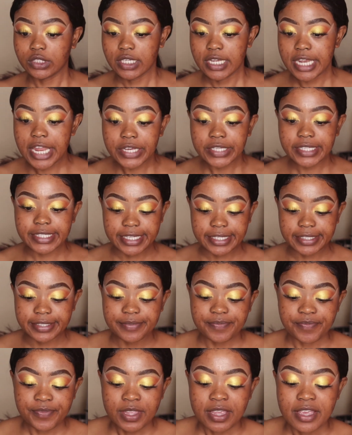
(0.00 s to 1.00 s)
no sis.
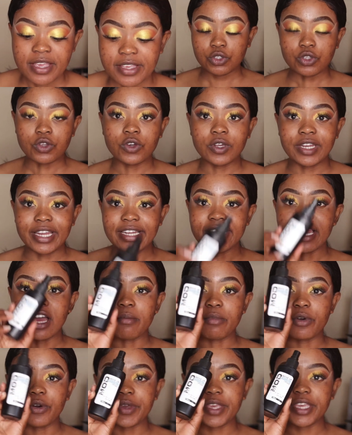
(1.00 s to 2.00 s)
So right now
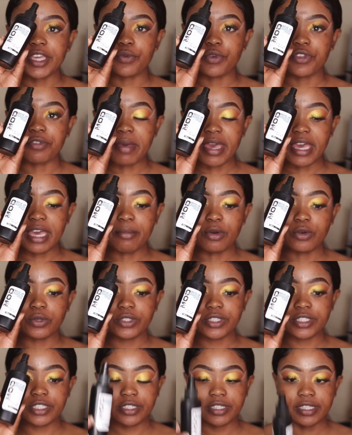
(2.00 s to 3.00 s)
I'm going in with my
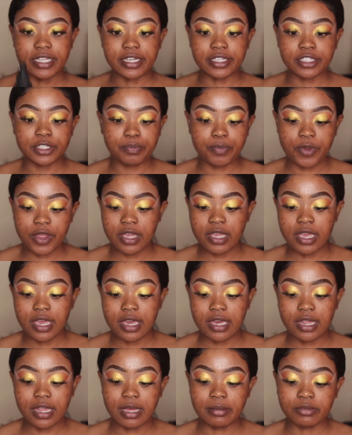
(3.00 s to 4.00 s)
MOD setting spray,
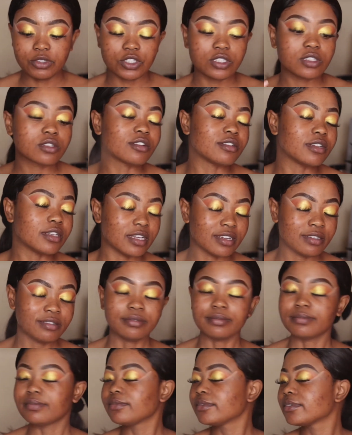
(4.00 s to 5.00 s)
and I'm just gonna
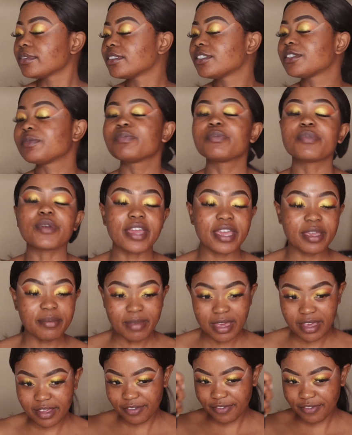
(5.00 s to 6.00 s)
spray my